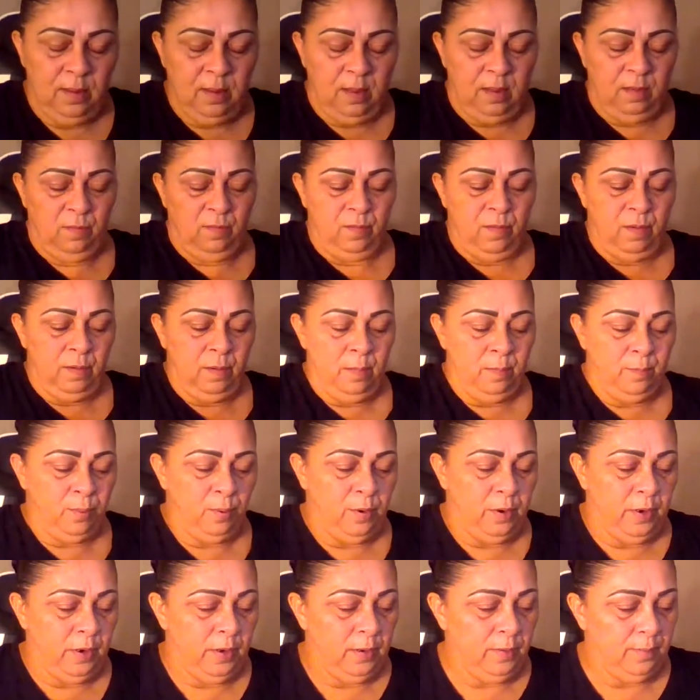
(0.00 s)
That's very
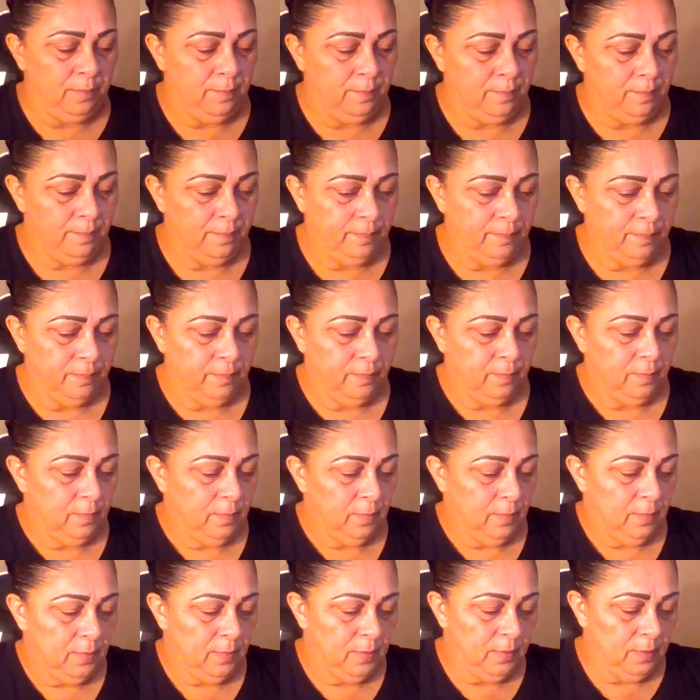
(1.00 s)
pretty.
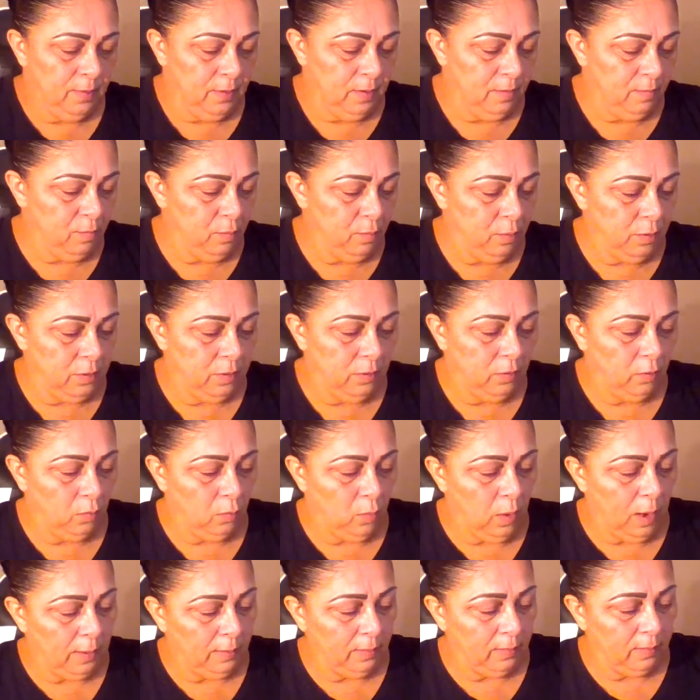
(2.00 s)
See if we could
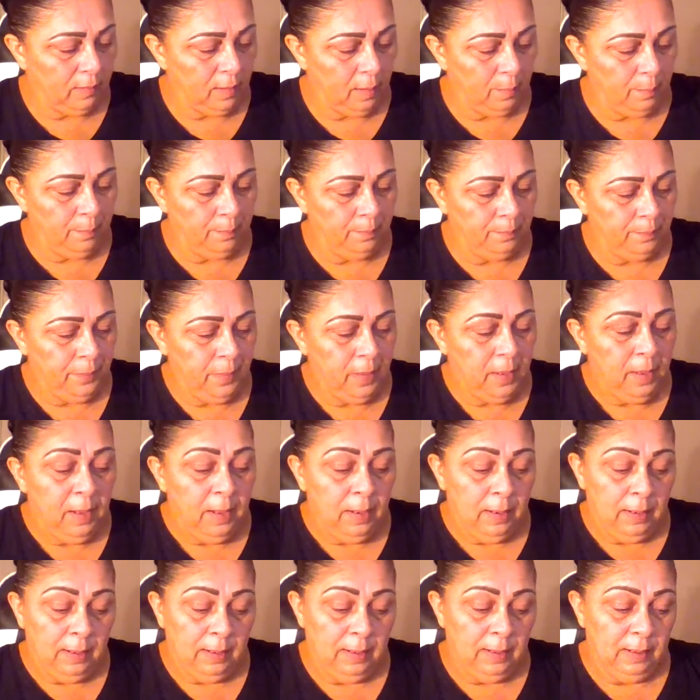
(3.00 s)
swatch some.
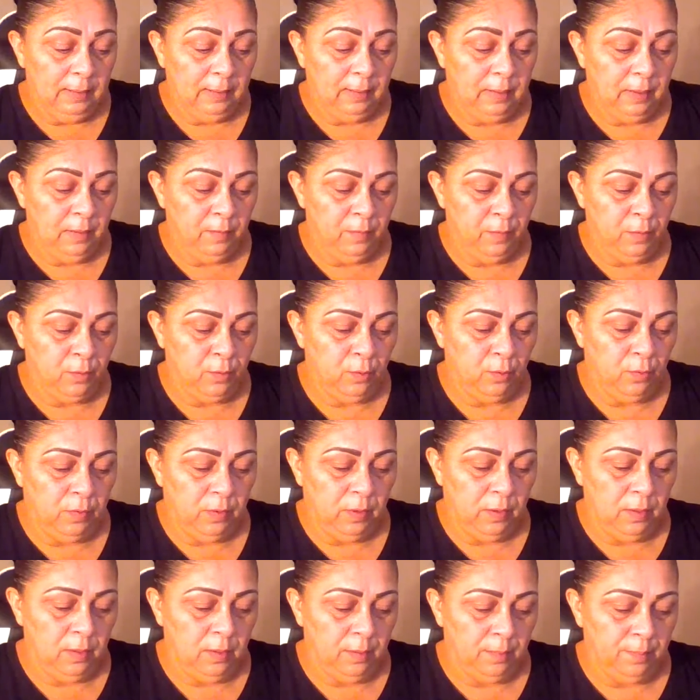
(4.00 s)
Let's see if you could
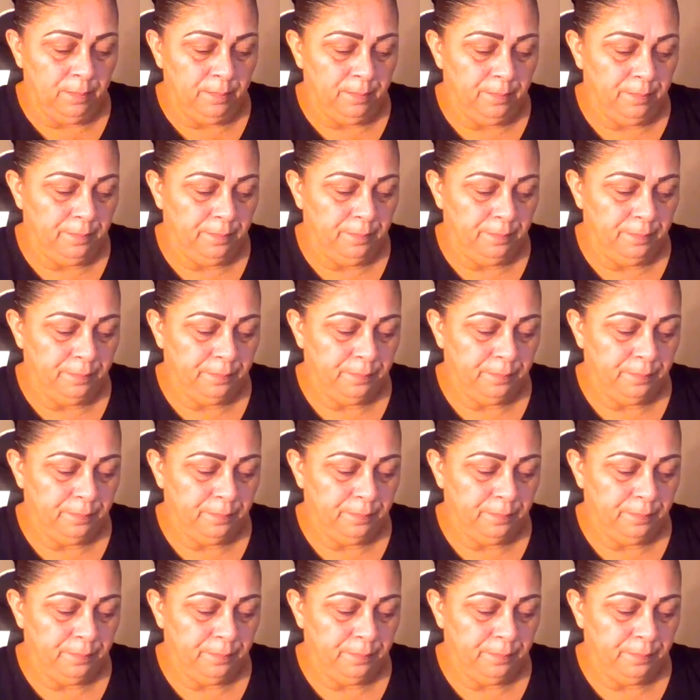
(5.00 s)
see them.